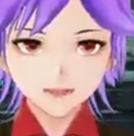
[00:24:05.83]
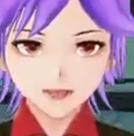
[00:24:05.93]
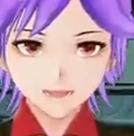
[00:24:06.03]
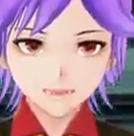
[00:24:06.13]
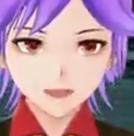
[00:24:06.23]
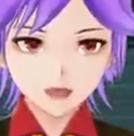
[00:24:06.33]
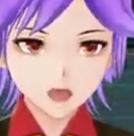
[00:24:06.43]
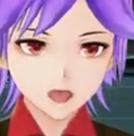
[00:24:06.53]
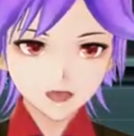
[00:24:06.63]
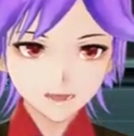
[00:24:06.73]
to split up
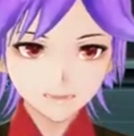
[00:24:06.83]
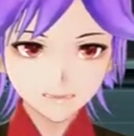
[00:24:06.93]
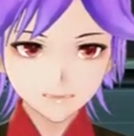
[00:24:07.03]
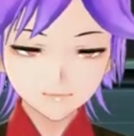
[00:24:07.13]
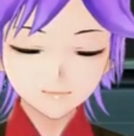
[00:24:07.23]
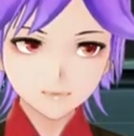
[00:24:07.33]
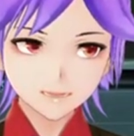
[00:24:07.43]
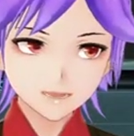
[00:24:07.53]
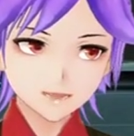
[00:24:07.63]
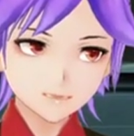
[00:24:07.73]
is
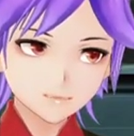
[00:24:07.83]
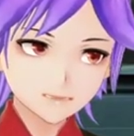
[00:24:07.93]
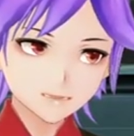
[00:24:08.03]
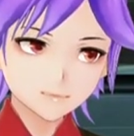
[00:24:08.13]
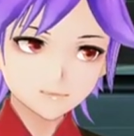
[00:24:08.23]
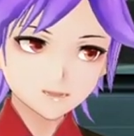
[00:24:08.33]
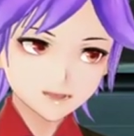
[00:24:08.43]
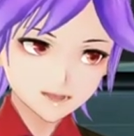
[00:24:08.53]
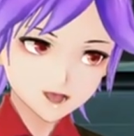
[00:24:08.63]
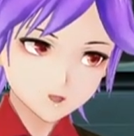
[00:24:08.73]
2-2. Uh,